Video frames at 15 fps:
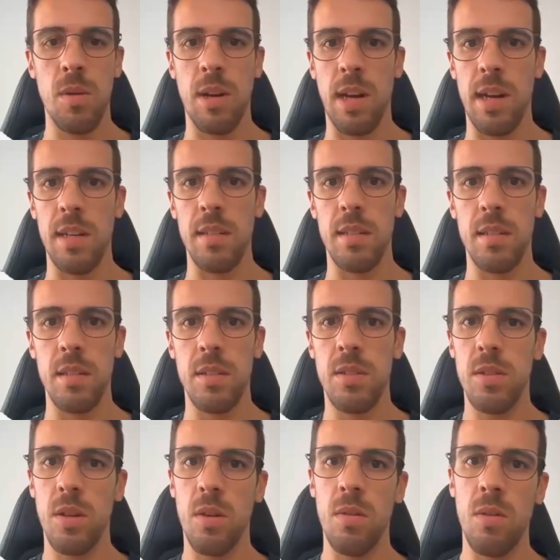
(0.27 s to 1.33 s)
guys,
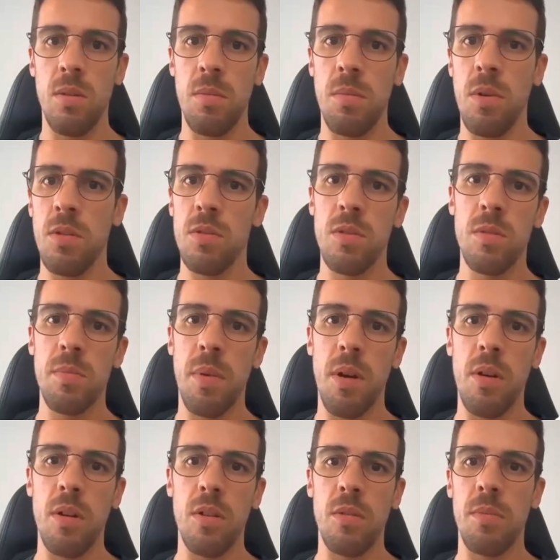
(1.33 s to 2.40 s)
so most
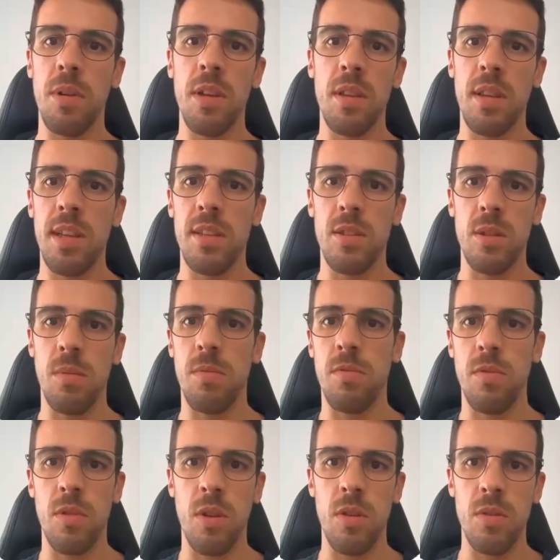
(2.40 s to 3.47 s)
Power Automate
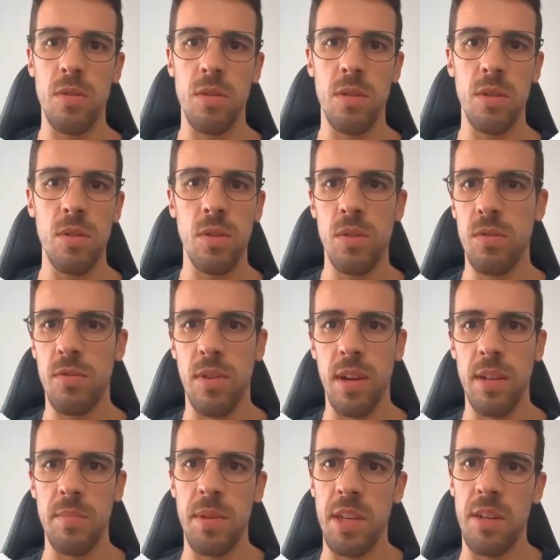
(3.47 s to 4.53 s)
desktop flows don't
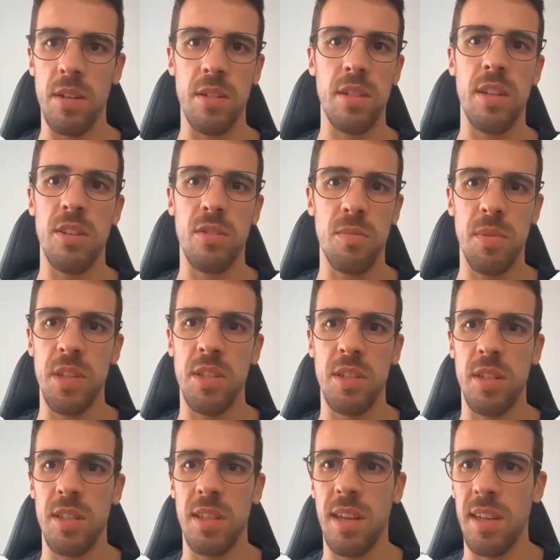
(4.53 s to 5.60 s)
fail because the
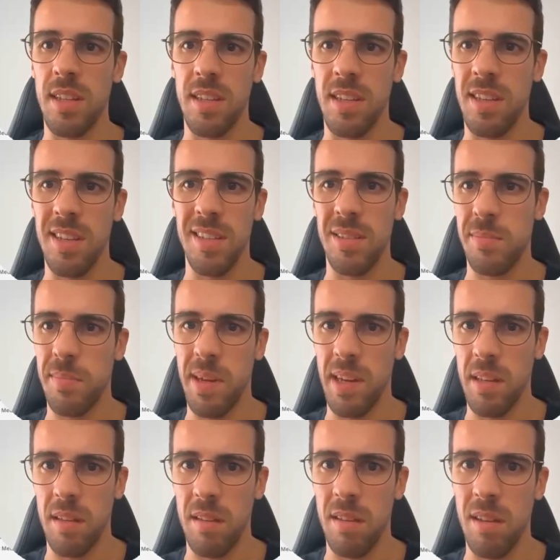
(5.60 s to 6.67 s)
automation idea is
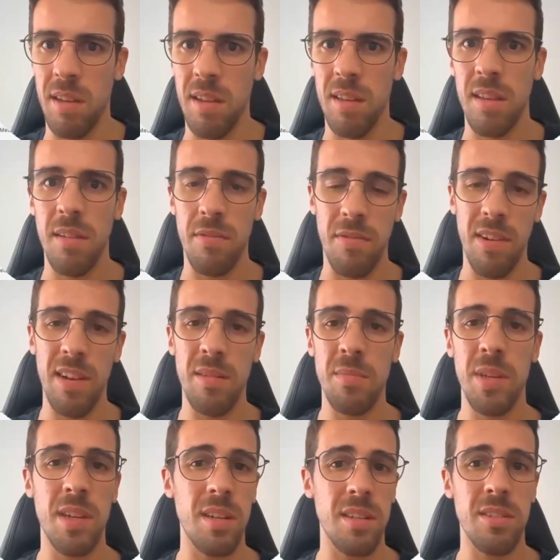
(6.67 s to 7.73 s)
bad. They fail
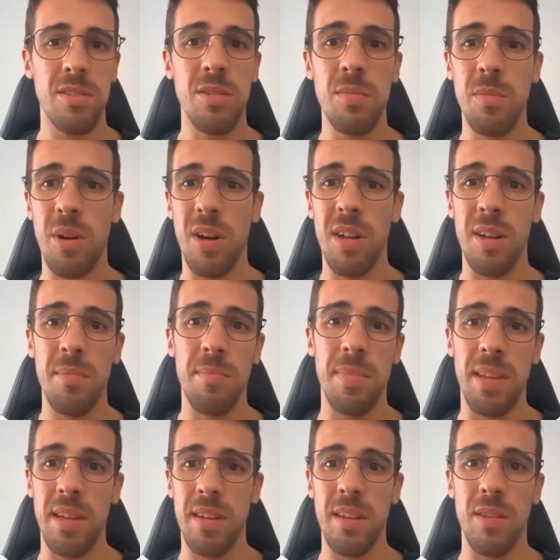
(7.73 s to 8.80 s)
because nobody
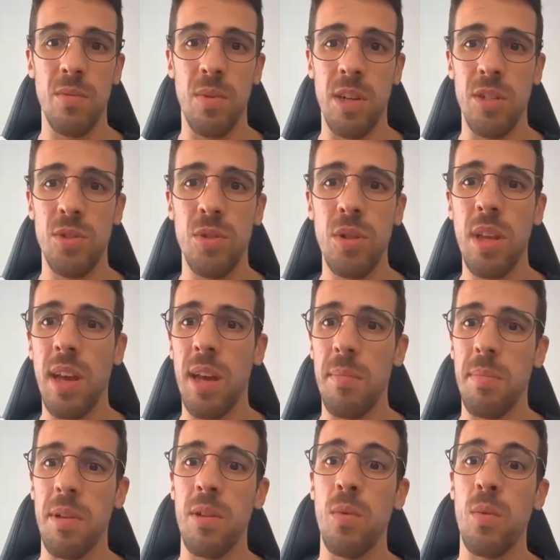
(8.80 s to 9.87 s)
planned what should
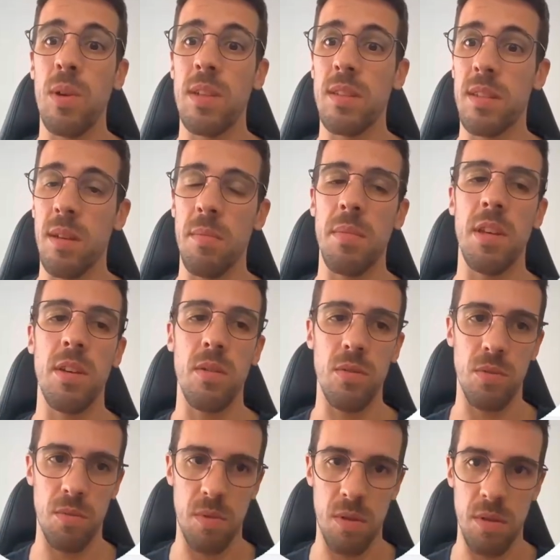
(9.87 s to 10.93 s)
happen when something
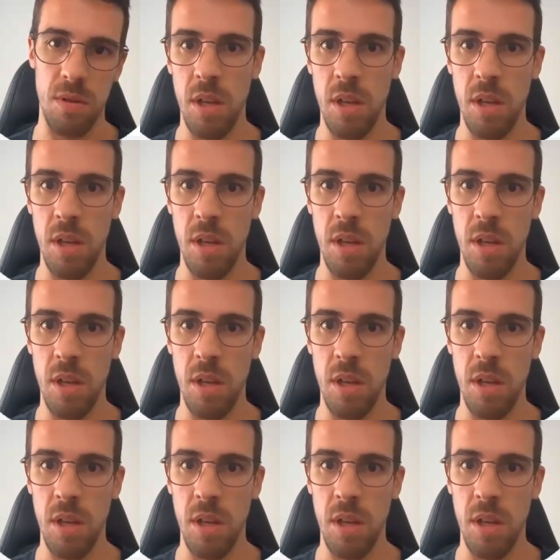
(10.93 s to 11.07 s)
goes wrong.